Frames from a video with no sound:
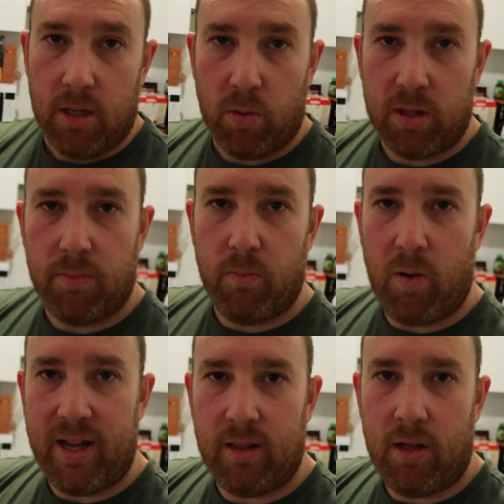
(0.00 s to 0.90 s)
with the
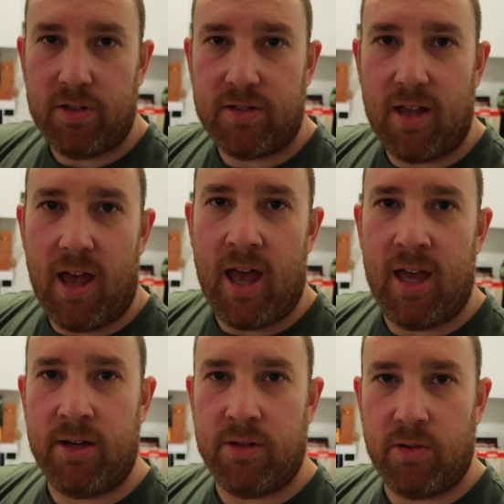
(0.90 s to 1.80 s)
weight loss,
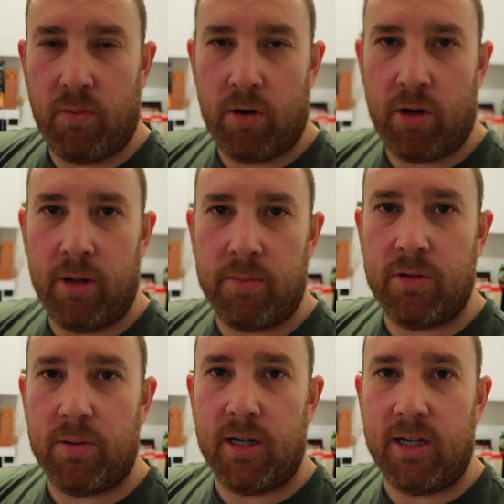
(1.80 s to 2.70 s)
and what I'm
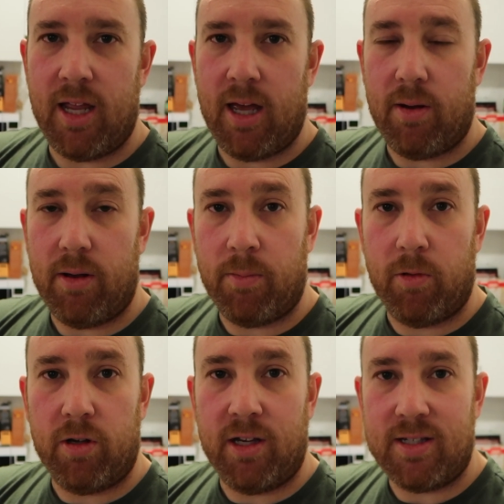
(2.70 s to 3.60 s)
doing now, I'm
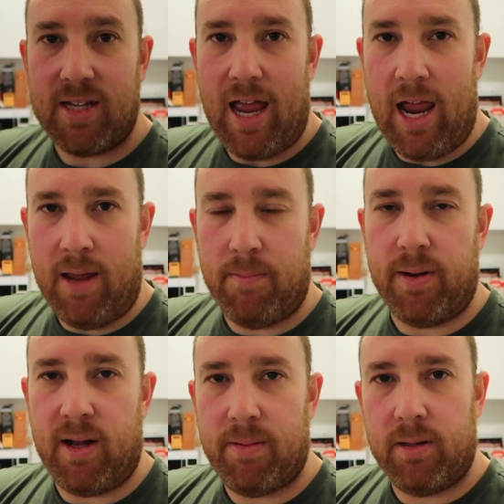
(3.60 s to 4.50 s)
looking to amp
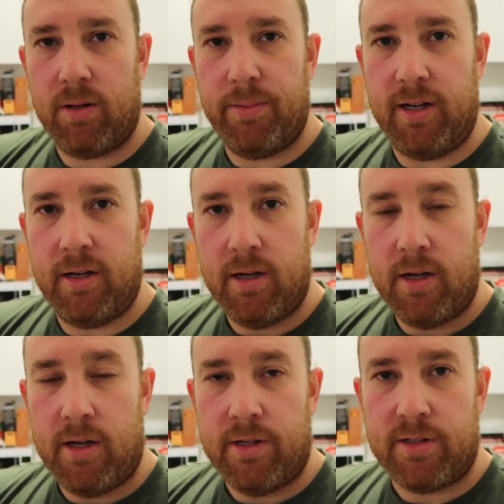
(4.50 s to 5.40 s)
it up a little bit.
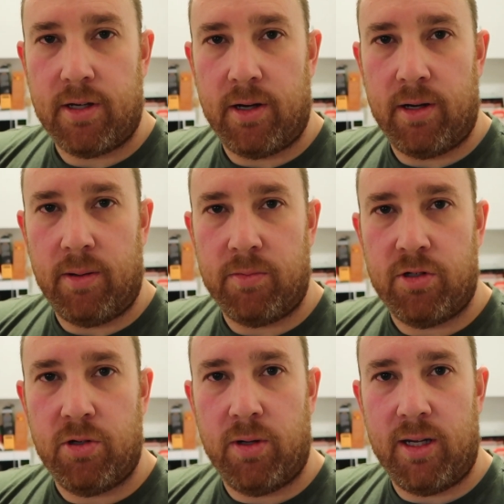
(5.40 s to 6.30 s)
So I'm
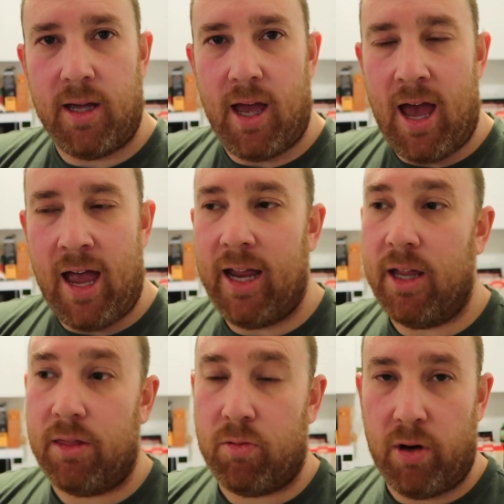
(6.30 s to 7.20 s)
doing
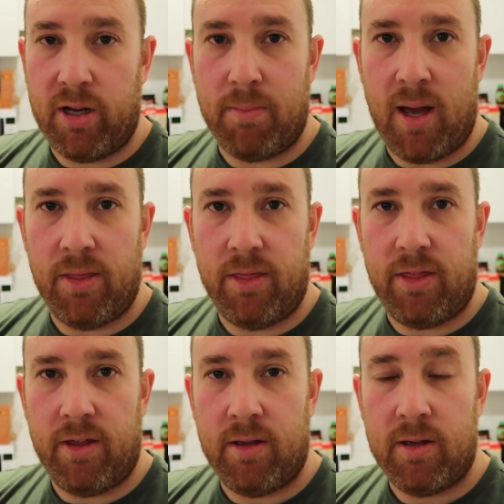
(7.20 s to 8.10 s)
a
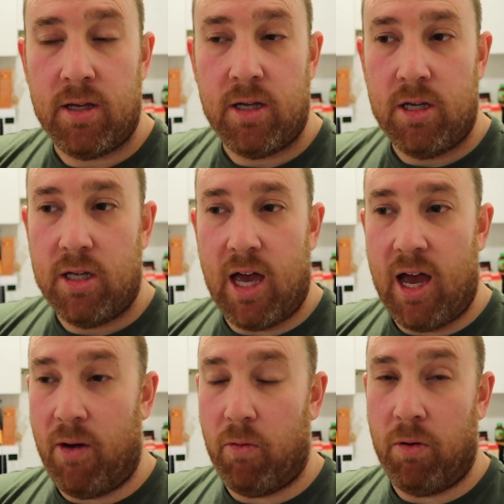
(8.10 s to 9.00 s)
3-month,
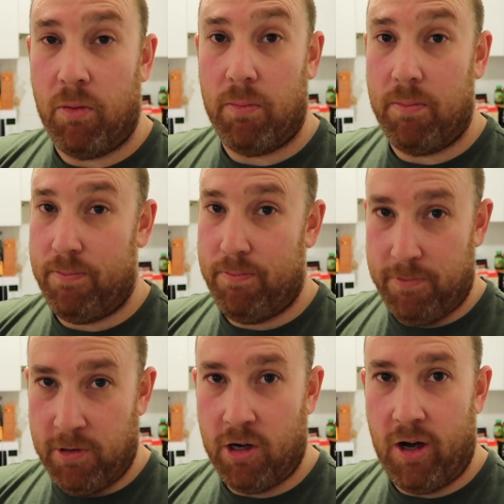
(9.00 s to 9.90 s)
well,
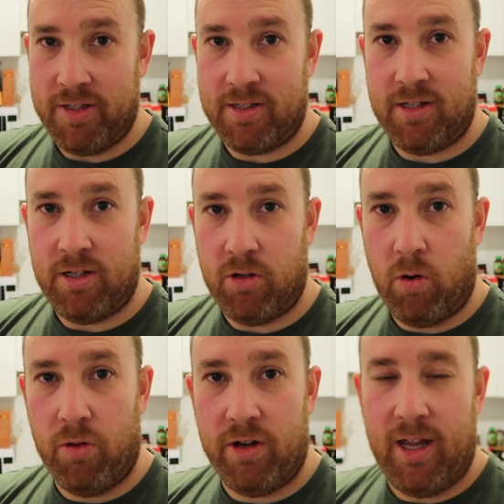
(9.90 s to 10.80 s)
you guys in the
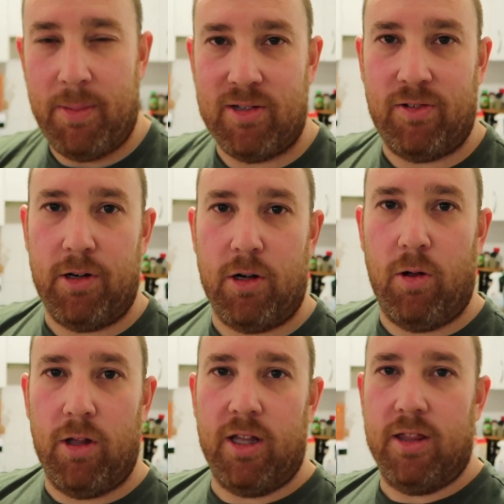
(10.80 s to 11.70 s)
Northern Hemisphere are
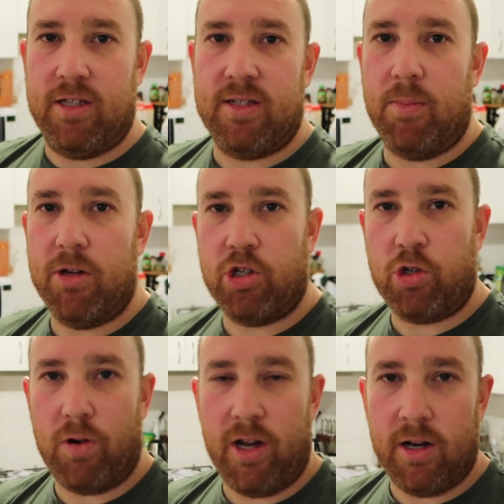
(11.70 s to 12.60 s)
calling it the summer
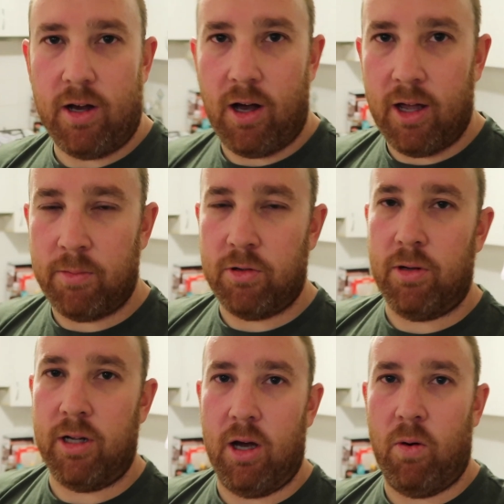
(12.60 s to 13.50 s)
shred. I am
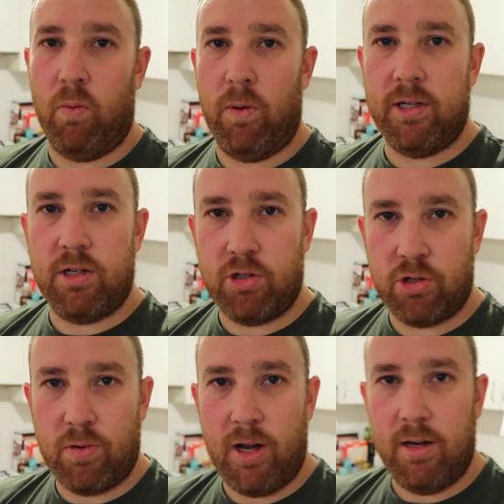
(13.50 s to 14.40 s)
doing a winter
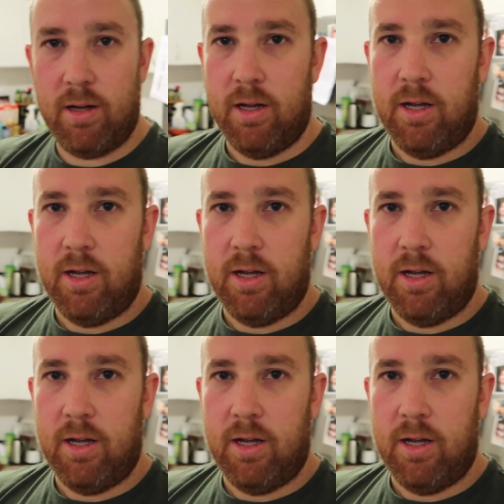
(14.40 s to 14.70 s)
shred.